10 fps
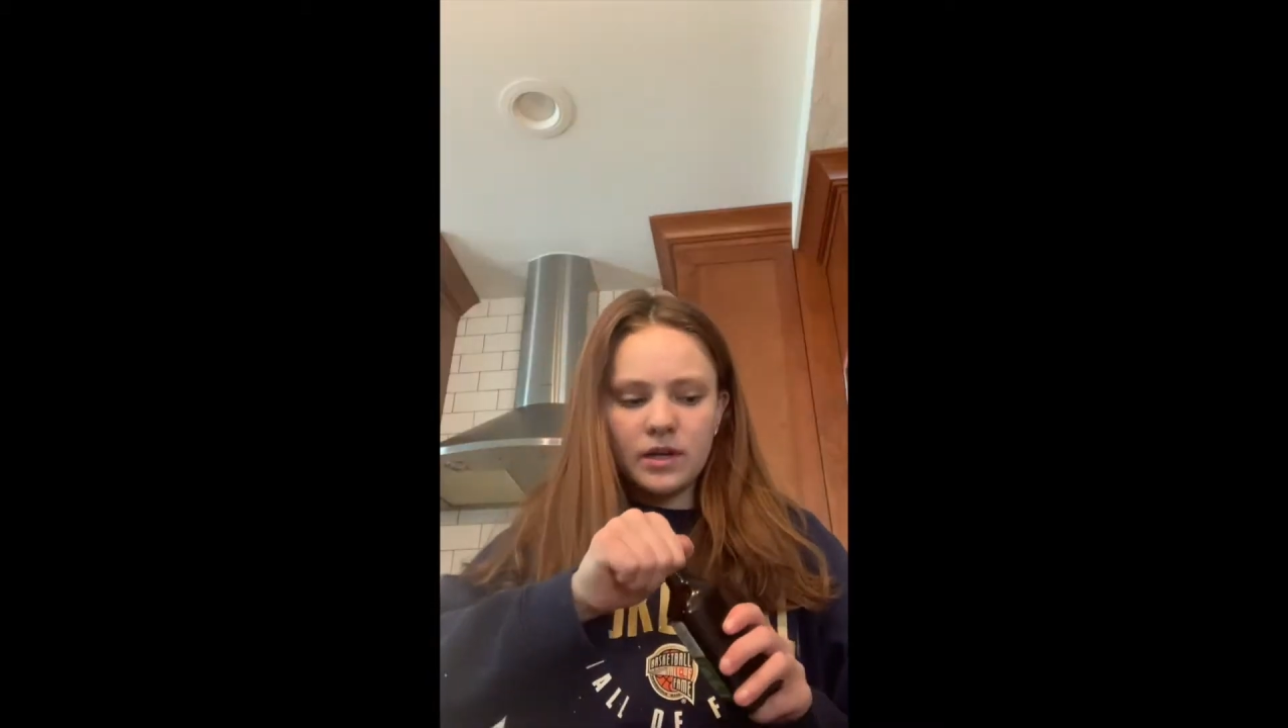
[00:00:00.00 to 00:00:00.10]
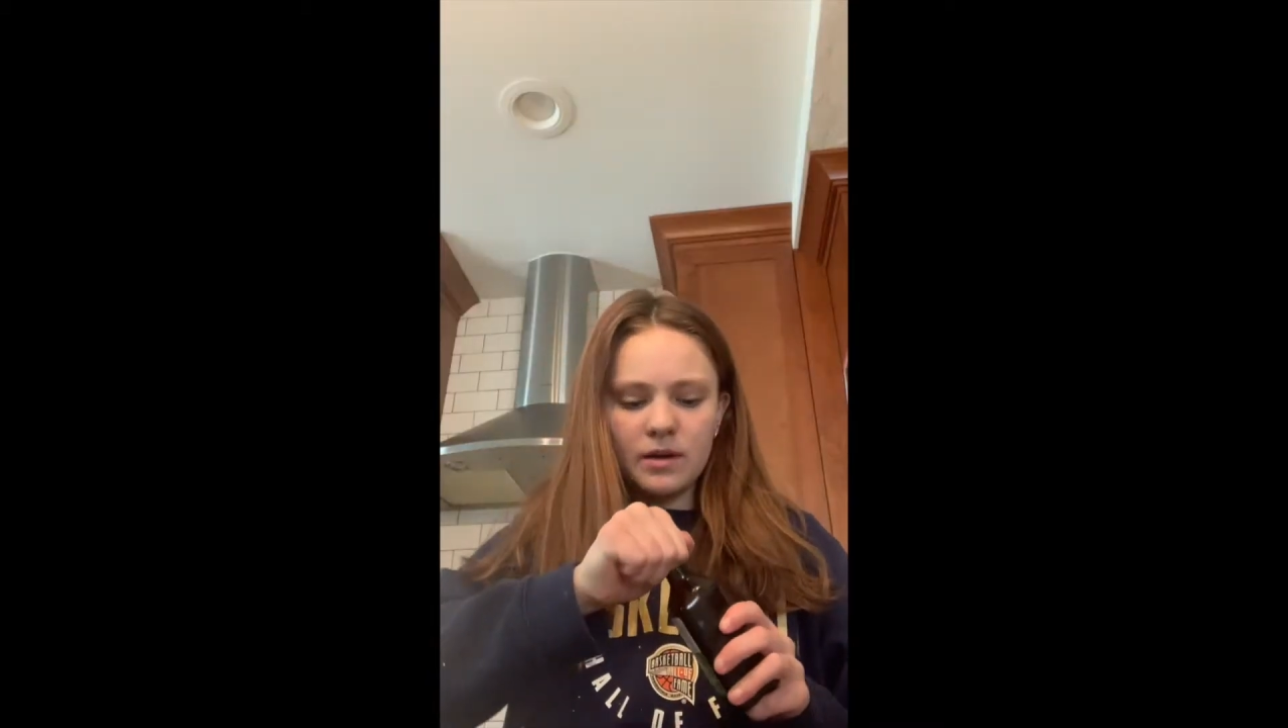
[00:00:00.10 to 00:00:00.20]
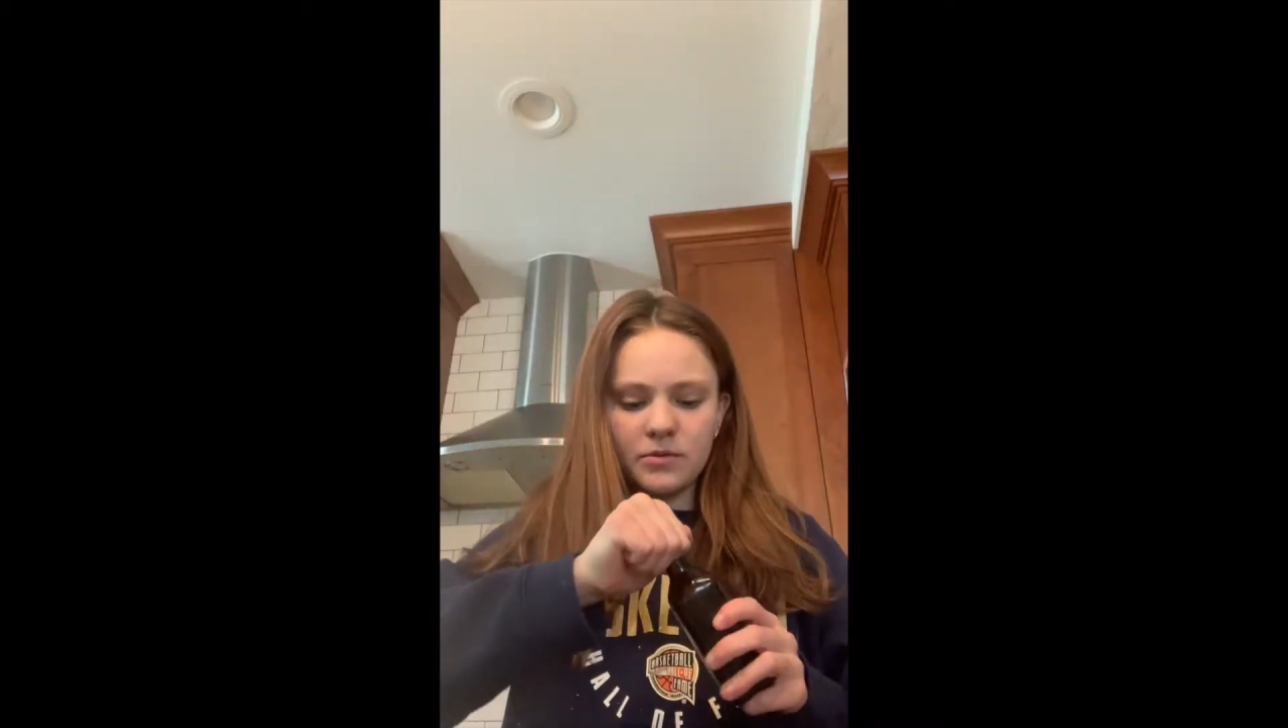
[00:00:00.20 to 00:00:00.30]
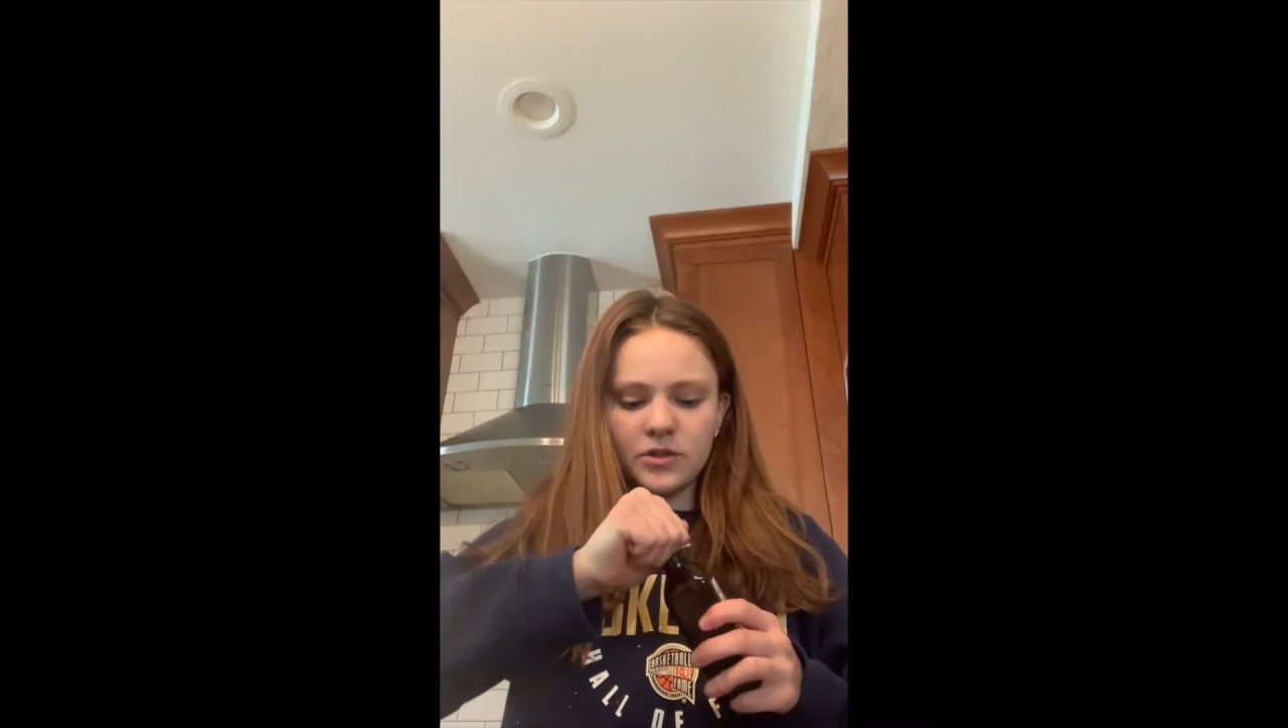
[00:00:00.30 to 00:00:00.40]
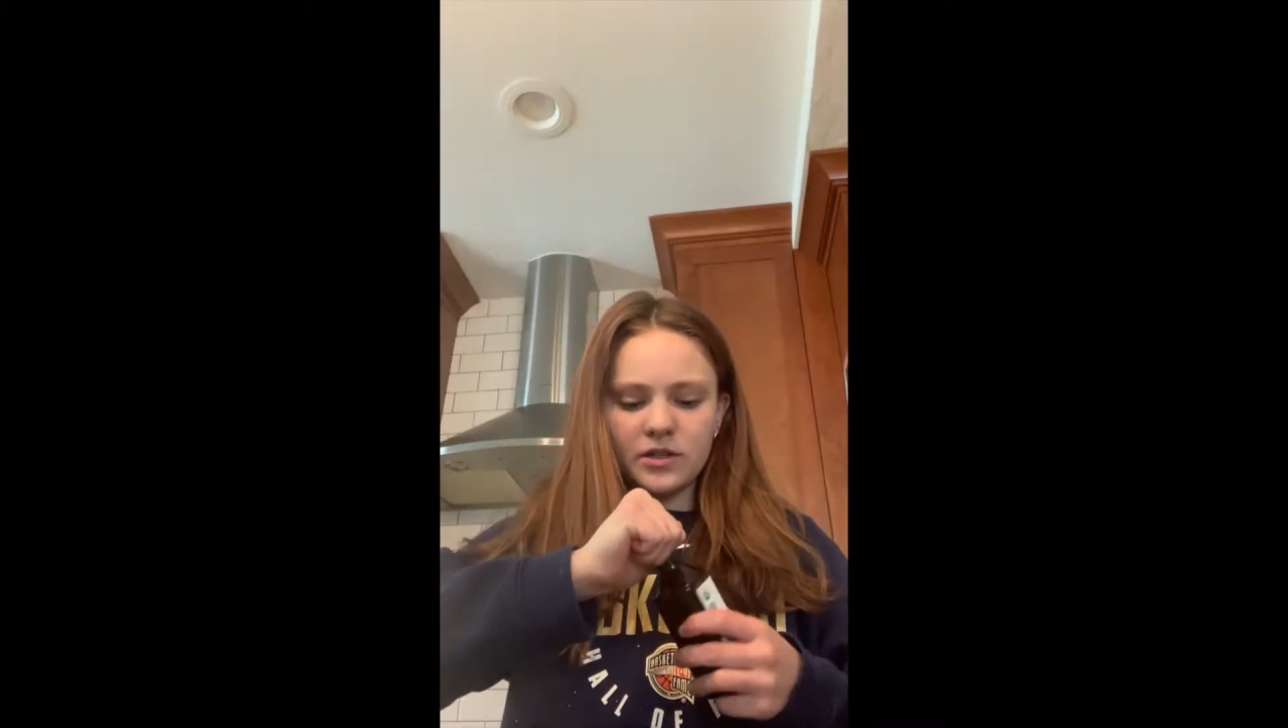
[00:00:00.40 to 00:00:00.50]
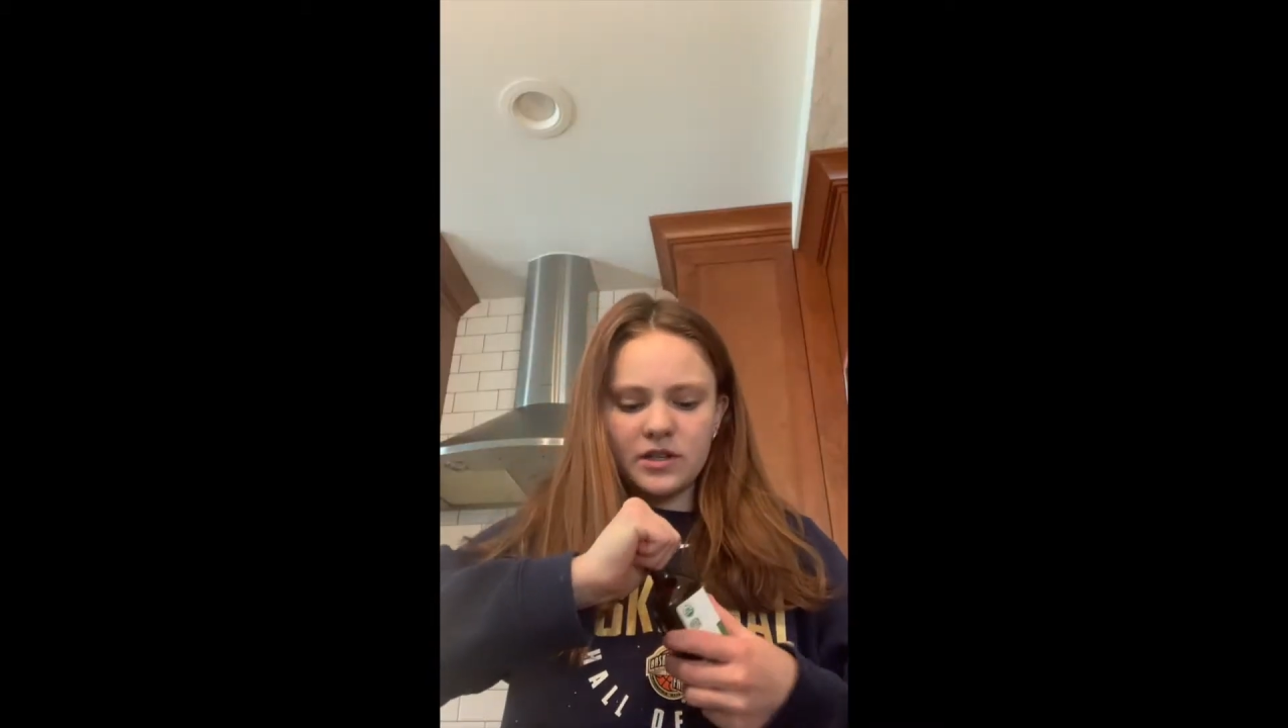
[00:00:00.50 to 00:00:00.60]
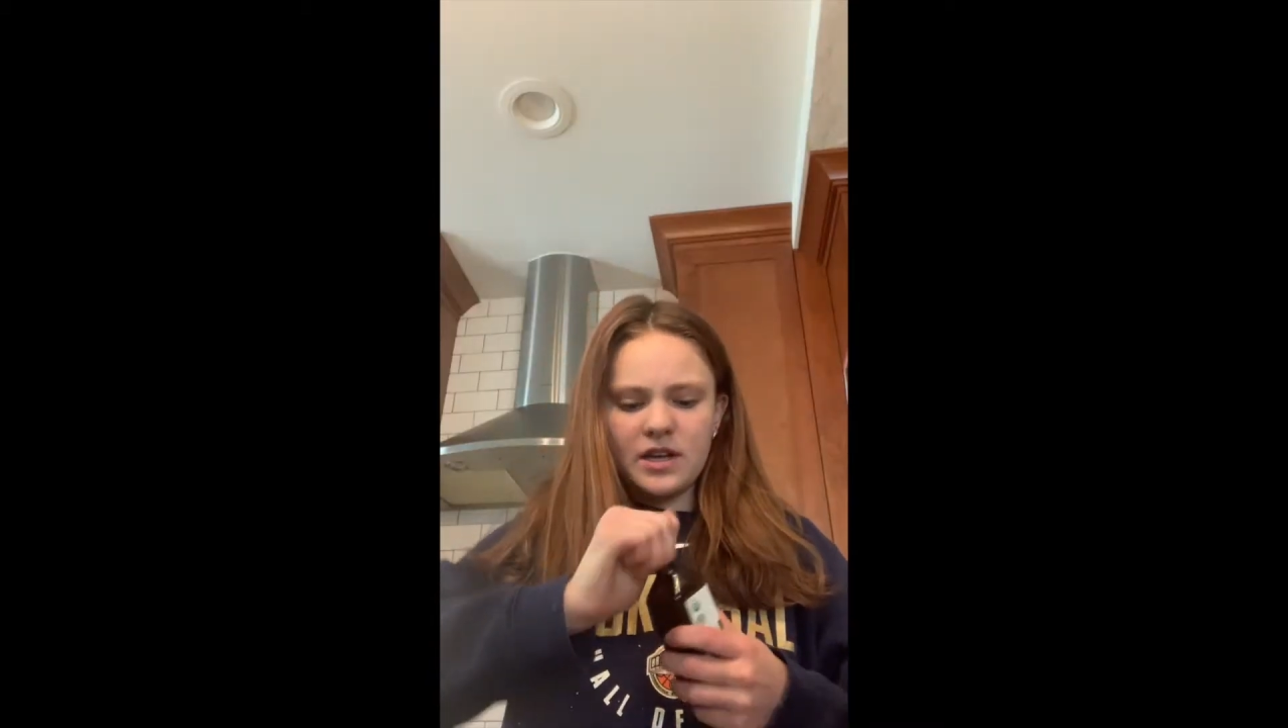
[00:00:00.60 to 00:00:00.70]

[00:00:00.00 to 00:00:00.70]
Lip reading: I'm just gonna